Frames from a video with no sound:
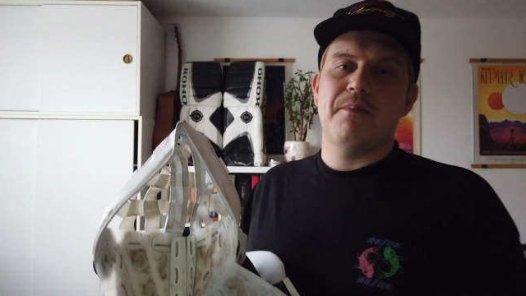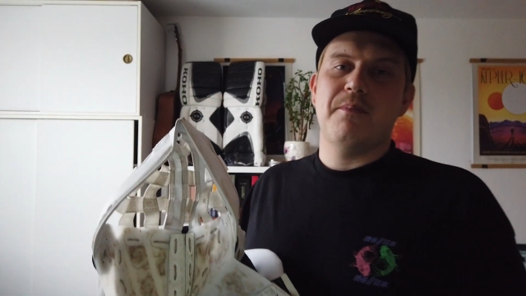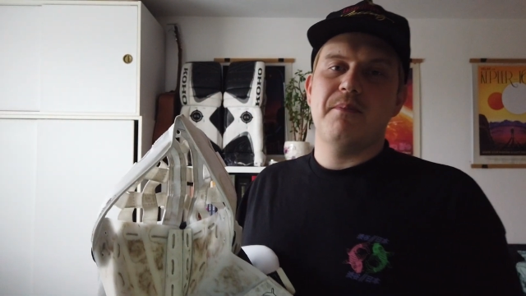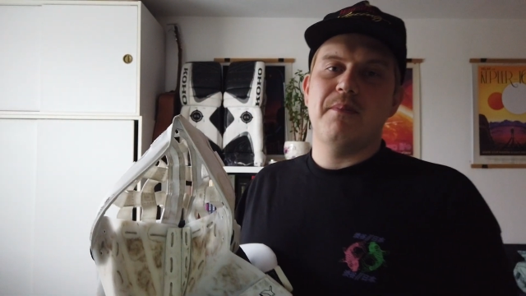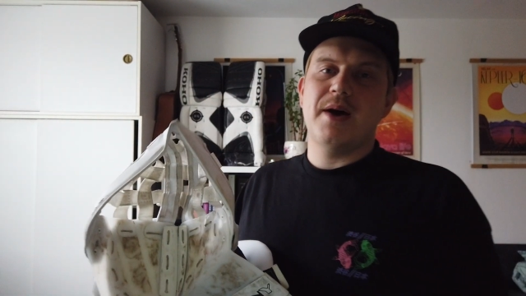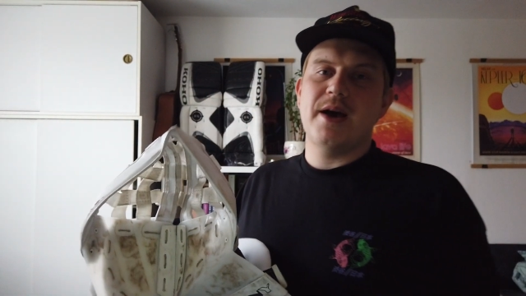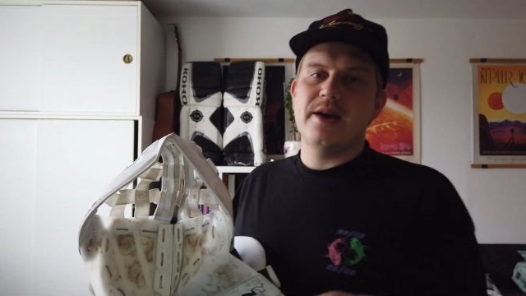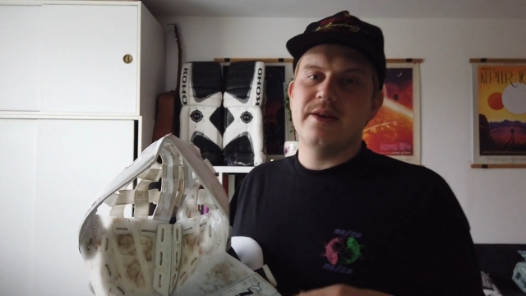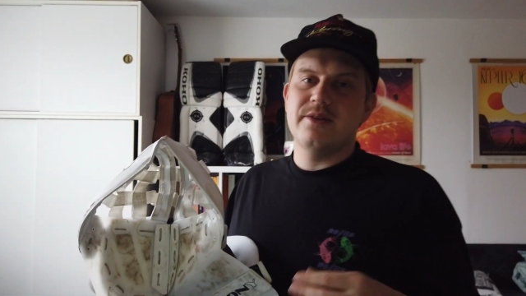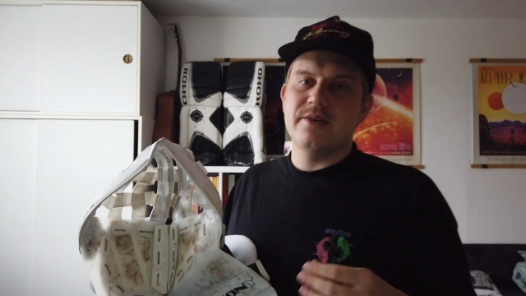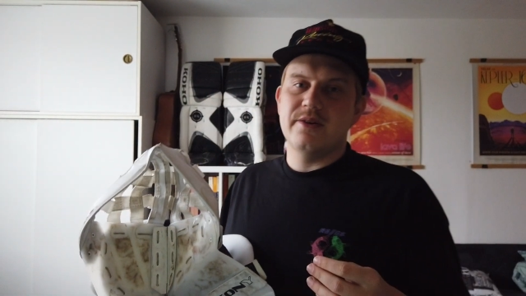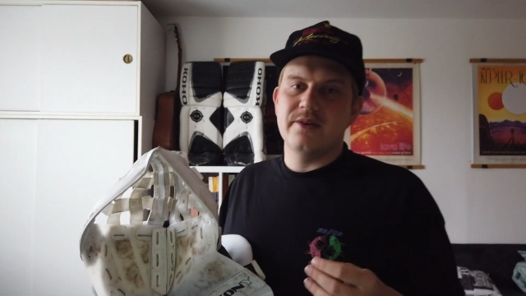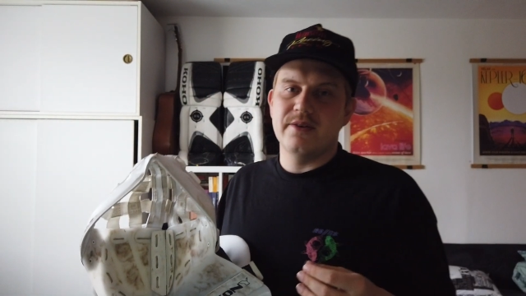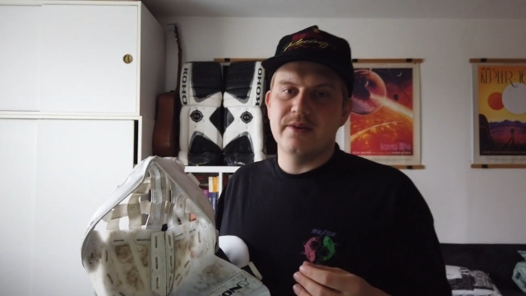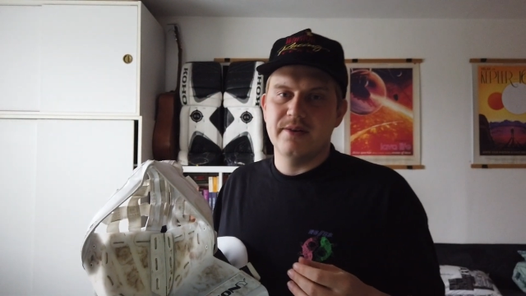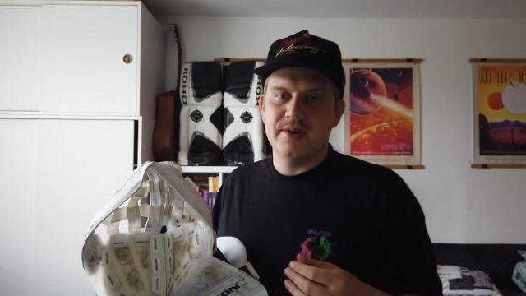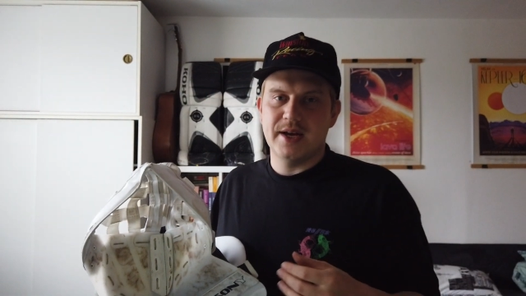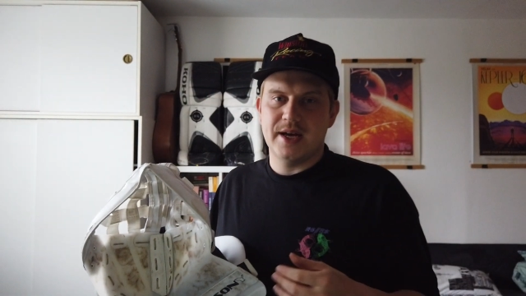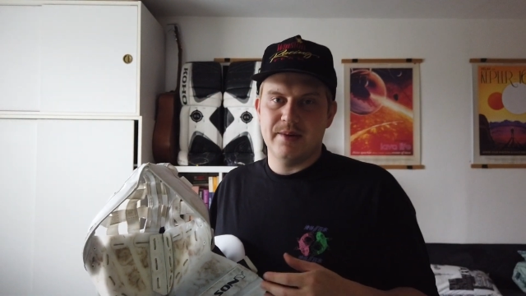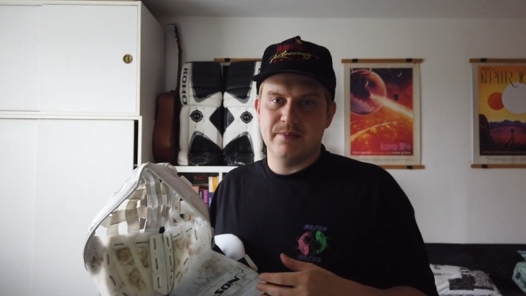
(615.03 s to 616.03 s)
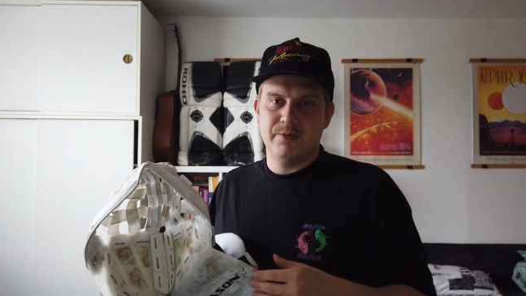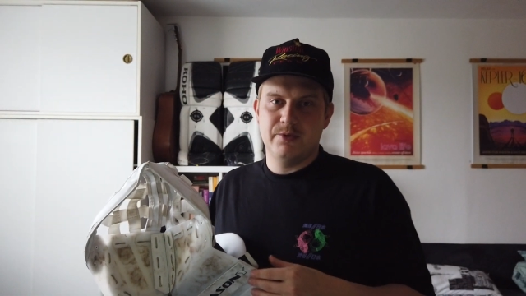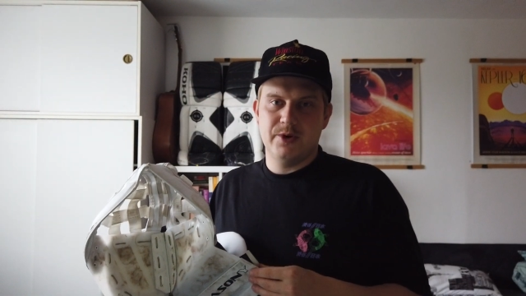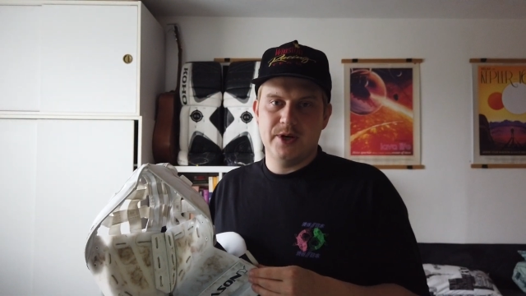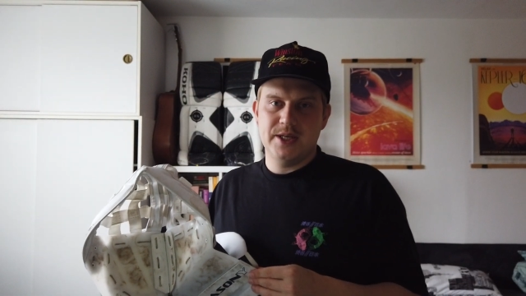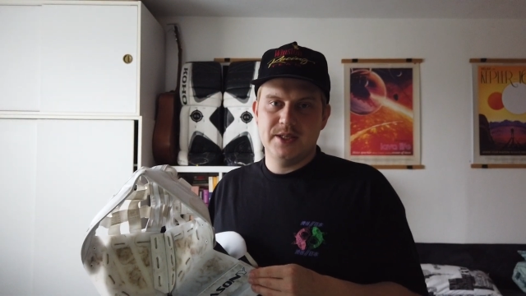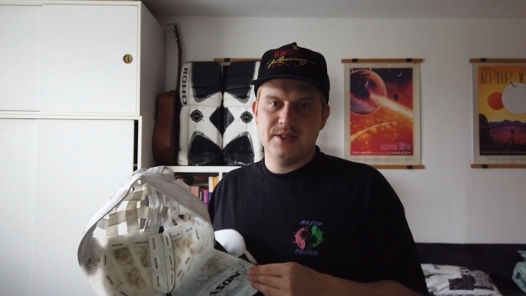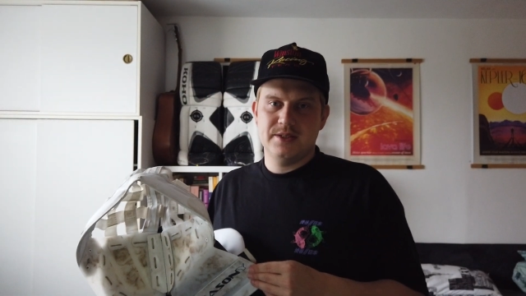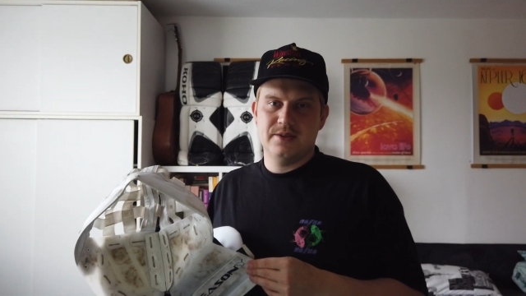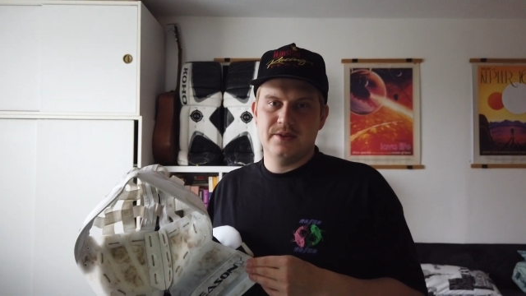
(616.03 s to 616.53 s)
minor
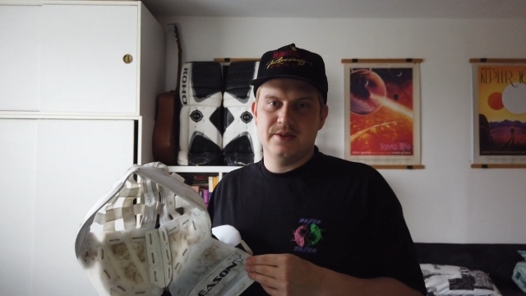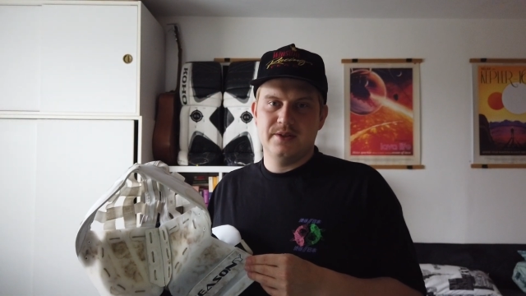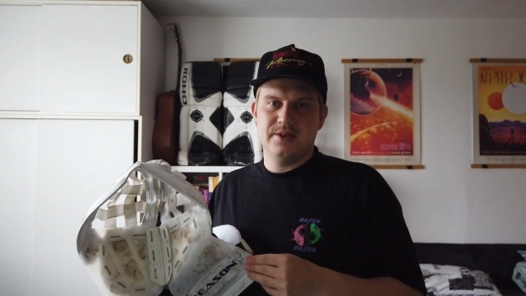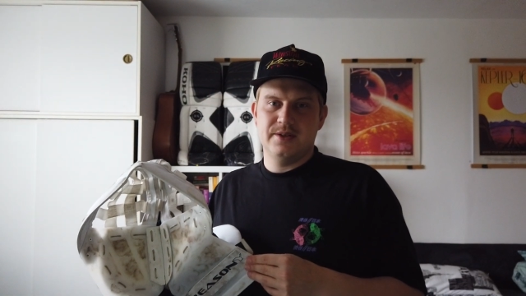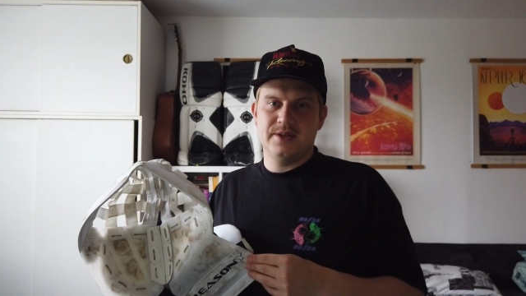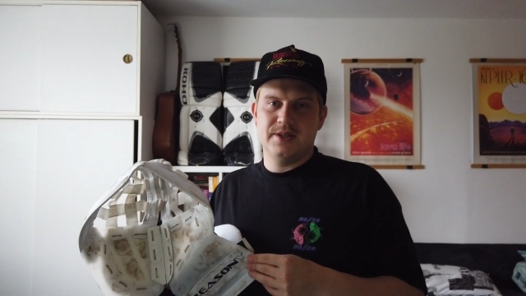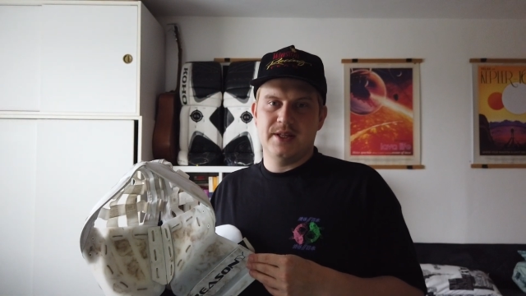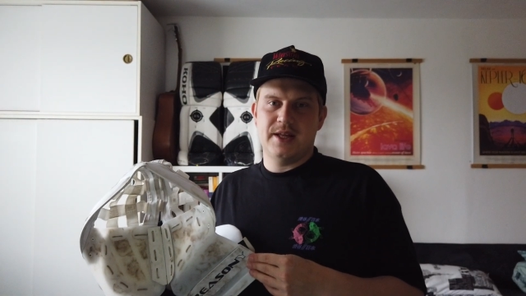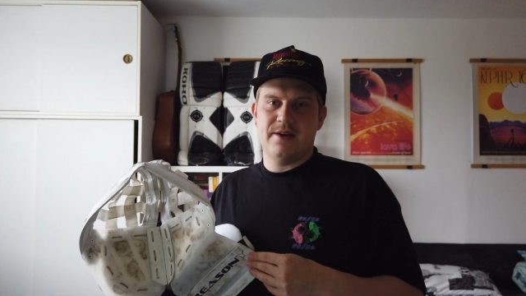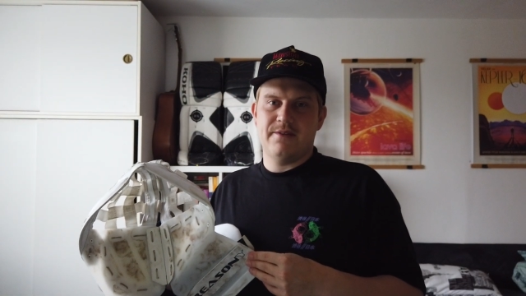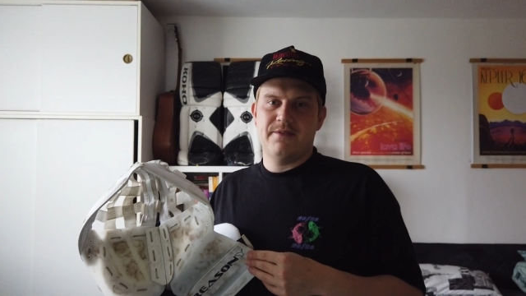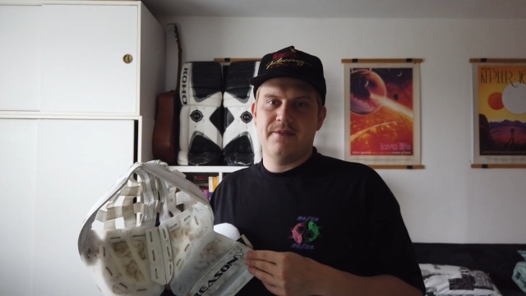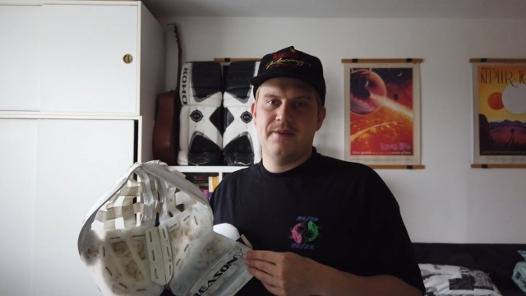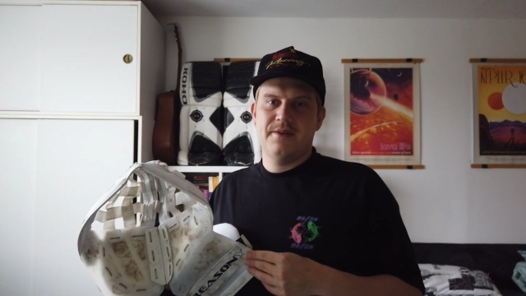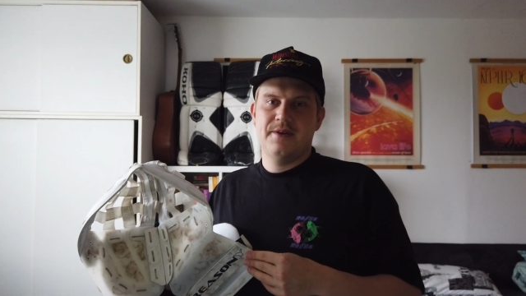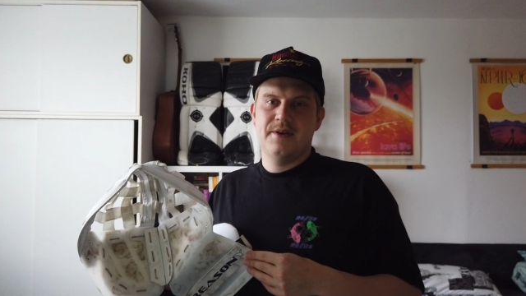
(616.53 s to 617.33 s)
upgrades to the glove,